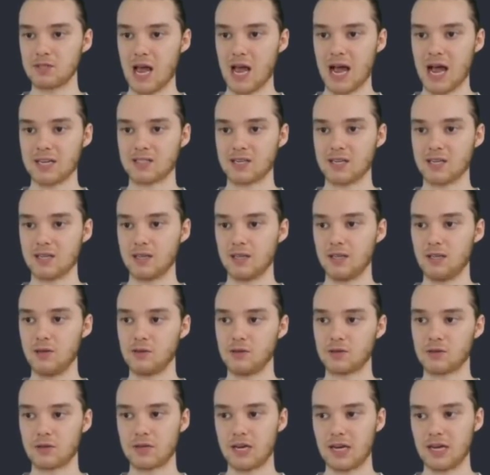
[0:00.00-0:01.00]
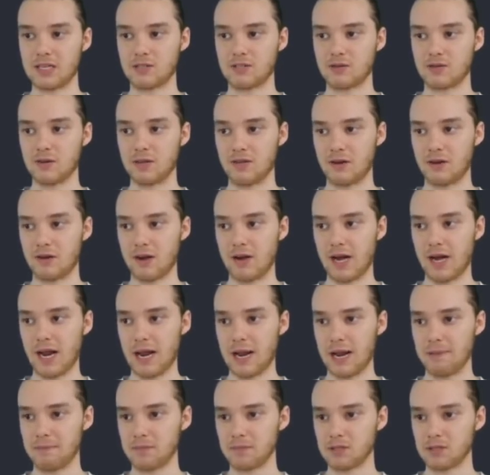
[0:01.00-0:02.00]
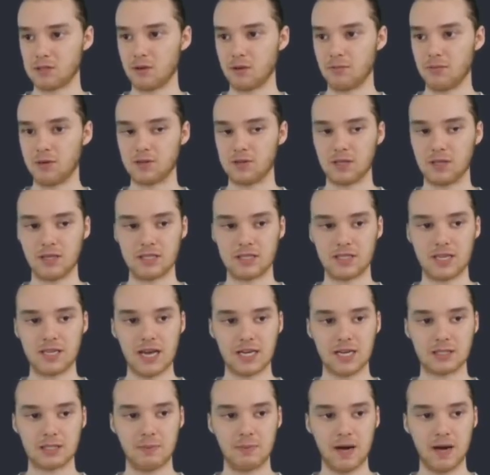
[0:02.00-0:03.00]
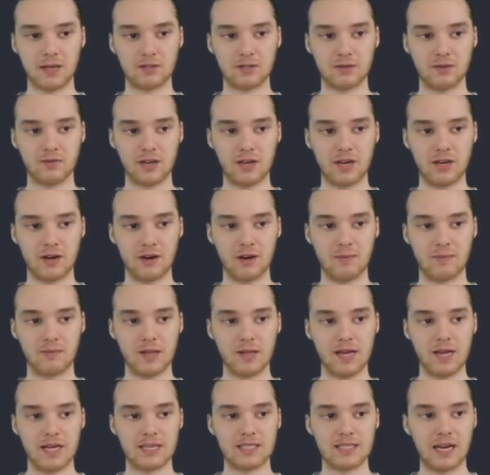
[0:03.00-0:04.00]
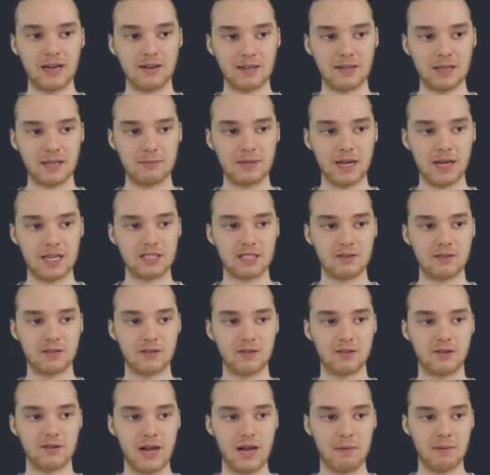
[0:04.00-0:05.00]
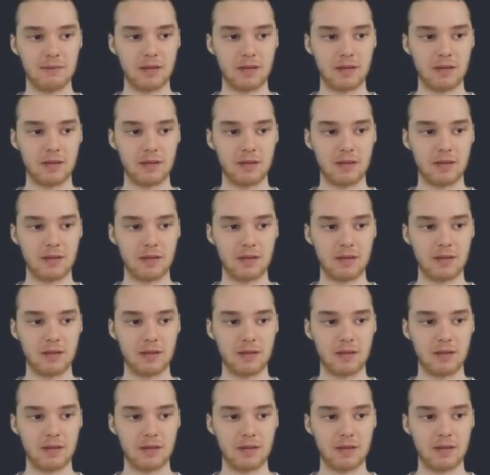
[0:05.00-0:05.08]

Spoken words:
am just asking the user to enter in their name. So I'm using this text box over here, telling them to enter in their